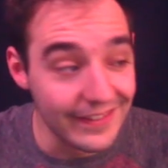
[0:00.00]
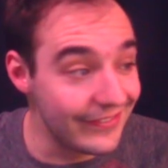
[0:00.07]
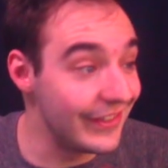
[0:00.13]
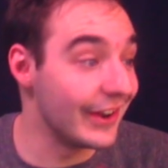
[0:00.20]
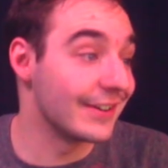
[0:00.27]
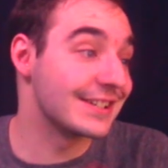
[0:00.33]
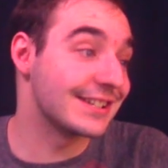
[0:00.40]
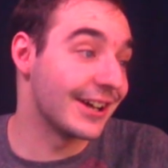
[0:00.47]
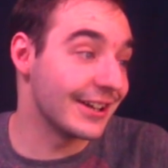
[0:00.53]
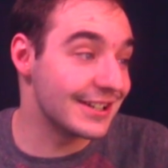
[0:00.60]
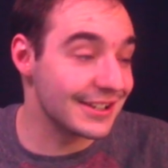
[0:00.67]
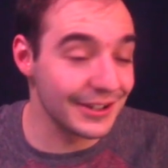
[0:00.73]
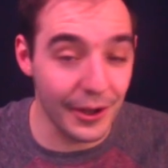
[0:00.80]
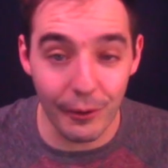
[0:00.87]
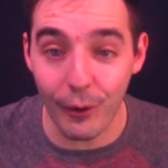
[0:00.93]
they're
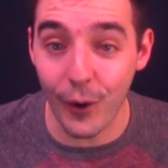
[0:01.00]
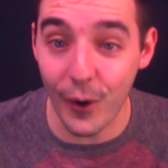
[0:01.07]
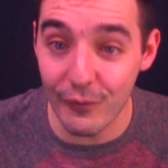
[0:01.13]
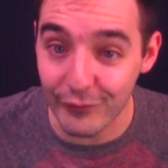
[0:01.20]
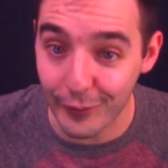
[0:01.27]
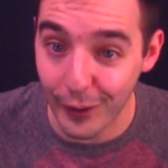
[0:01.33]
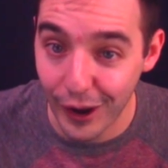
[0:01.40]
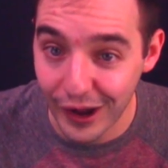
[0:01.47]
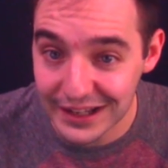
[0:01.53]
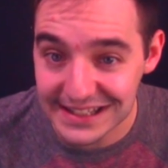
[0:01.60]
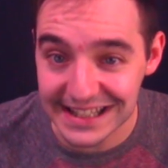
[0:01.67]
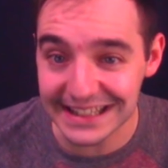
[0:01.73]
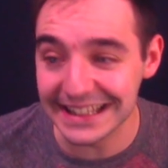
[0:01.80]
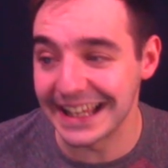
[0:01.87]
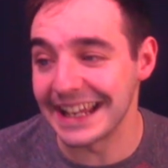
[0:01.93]
such low overalls
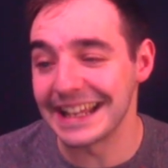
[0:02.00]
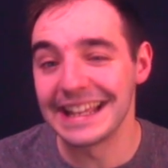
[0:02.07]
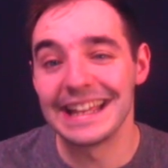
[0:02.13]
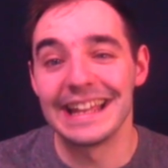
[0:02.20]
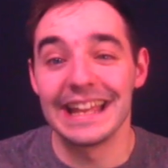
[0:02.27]
that, like,